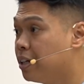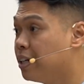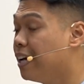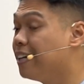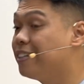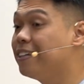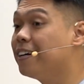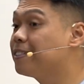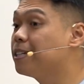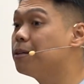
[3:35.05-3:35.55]

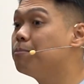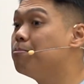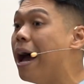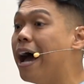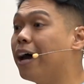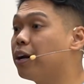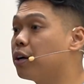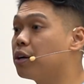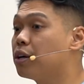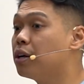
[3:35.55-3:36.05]
It doesn't
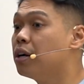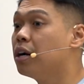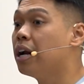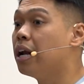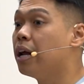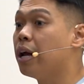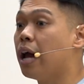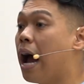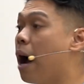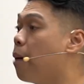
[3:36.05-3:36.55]
matter
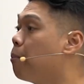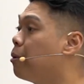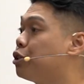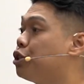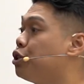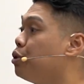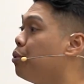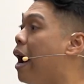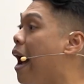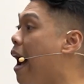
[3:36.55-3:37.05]
how
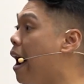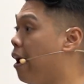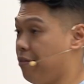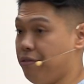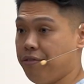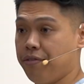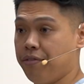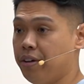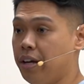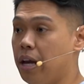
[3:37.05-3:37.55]
much you have.
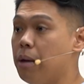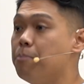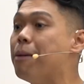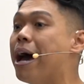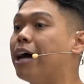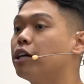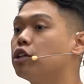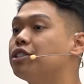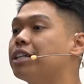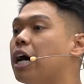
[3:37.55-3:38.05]
It
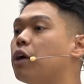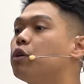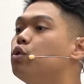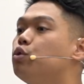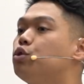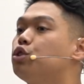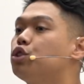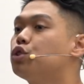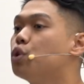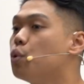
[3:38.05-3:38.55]
matters how
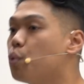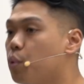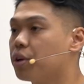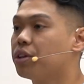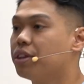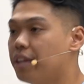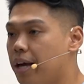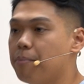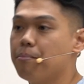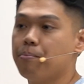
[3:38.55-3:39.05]
you
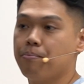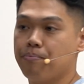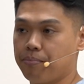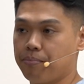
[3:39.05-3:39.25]
steward them.